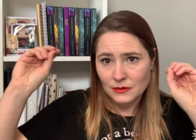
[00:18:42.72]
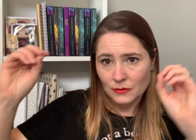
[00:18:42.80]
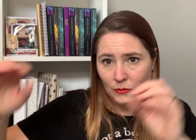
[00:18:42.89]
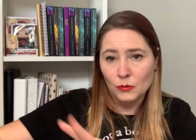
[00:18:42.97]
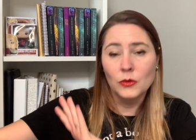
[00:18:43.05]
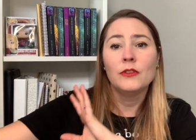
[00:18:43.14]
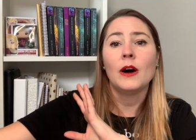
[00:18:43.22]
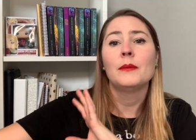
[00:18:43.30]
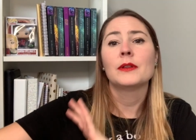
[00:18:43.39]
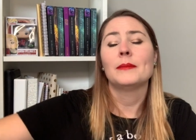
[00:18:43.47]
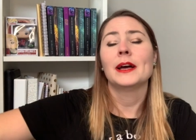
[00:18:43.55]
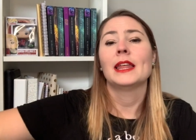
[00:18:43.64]
move on
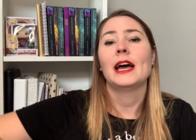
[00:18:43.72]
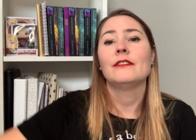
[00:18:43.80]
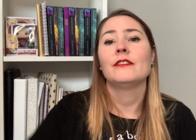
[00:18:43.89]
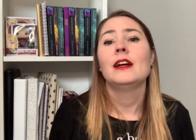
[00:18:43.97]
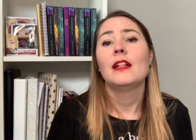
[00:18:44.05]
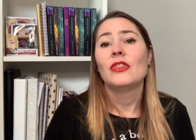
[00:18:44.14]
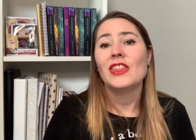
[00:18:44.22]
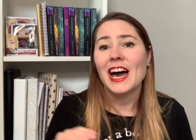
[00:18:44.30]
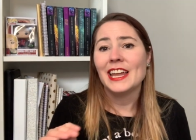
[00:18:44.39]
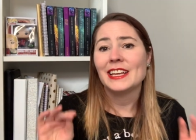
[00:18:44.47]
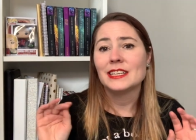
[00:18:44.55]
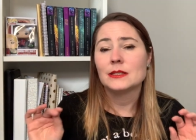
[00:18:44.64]
with my life.
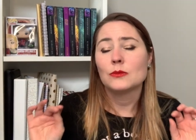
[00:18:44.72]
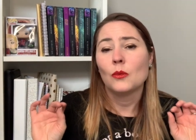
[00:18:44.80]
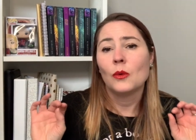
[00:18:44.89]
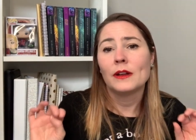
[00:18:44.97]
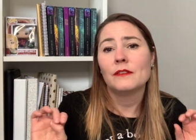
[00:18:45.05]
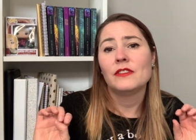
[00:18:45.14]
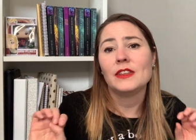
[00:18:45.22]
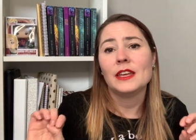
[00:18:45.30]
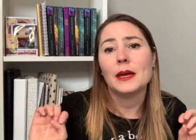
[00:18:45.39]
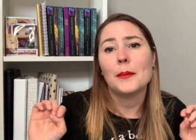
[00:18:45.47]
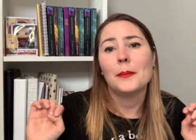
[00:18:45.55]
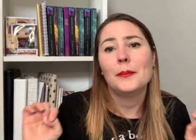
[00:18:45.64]
That is one of
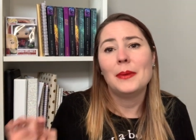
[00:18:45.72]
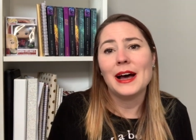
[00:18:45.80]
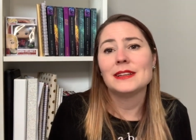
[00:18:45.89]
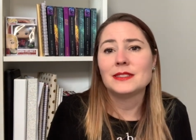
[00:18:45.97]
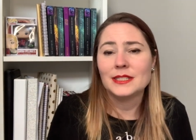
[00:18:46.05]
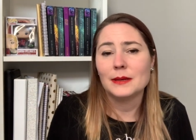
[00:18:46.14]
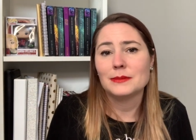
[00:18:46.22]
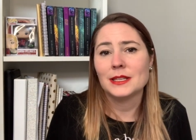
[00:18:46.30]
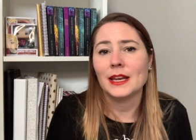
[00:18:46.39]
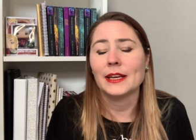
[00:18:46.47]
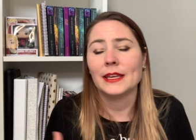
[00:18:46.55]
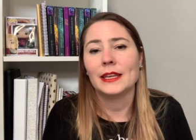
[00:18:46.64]
the best tips that
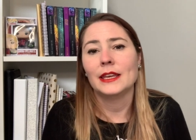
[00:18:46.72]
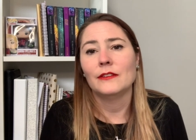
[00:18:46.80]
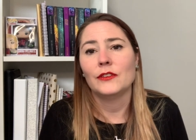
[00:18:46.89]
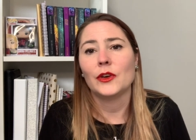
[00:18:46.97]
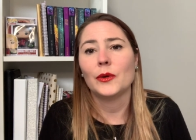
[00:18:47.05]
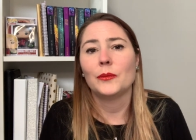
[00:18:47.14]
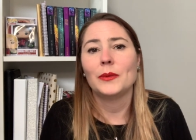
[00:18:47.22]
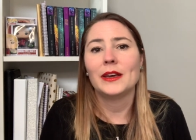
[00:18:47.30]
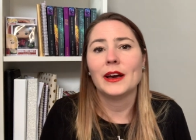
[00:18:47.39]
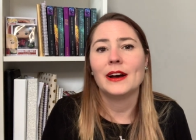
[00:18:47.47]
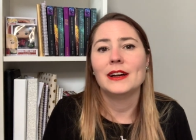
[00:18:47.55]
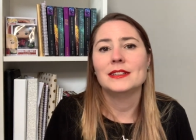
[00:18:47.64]
I can give you,
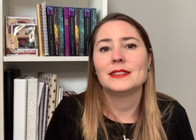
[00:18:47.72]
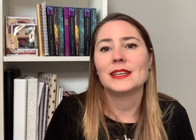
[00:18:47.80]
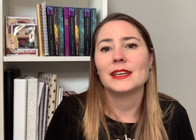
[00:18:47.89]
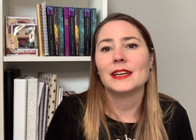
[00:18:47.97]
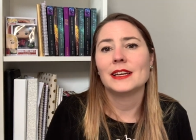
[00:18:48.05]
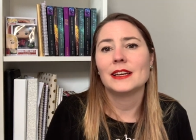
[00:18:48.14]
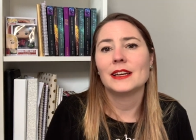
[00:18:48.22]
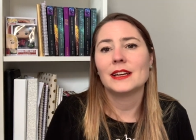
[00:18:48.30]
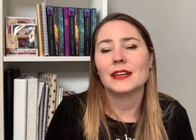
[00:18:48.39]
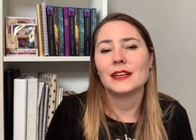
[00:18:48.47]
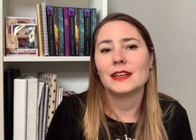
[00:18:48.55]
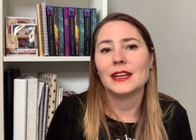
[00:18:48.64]
because
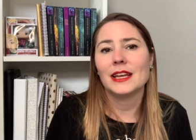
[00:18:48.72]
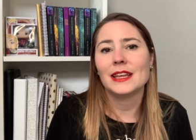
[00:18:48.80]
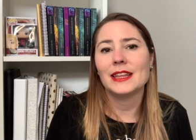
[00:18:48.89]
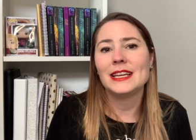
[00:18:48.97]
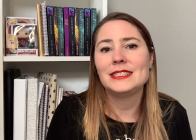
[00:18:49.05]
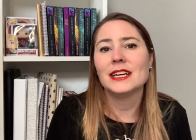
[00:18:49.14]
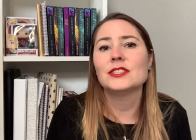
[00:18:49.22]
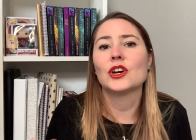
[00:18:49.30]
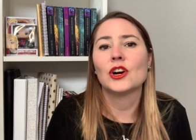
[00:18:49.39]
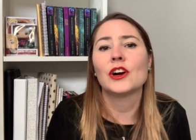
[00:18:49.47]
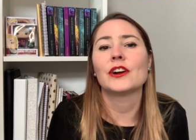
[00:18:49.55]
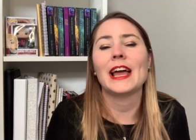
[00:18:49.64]
it does
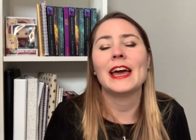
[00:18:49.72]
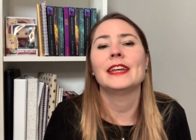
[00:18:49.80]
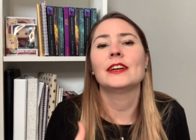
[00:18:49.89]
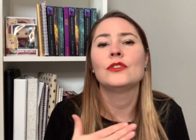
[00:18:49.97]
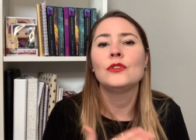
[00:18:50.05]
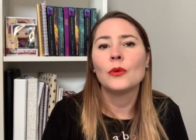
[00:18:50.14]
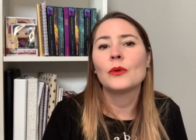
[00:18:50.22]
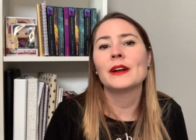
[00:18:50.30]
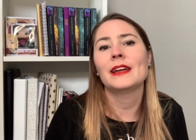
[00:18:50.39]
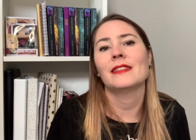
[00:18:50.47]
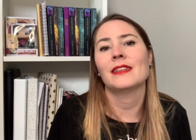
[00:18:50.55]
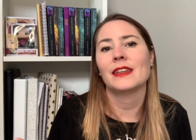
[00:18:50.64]
hurt, and
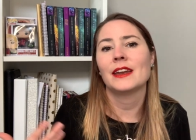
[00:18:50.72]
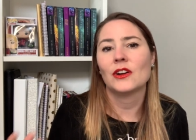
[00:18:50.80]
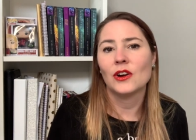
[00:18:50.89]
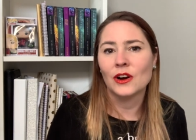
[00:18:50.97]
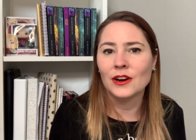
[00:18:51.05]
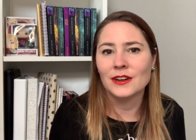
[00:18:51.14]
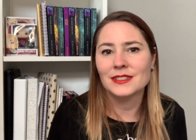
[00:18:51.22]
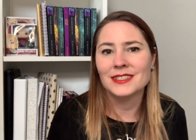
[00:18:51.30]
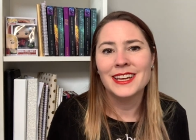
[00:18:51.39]
ignoring that it hurts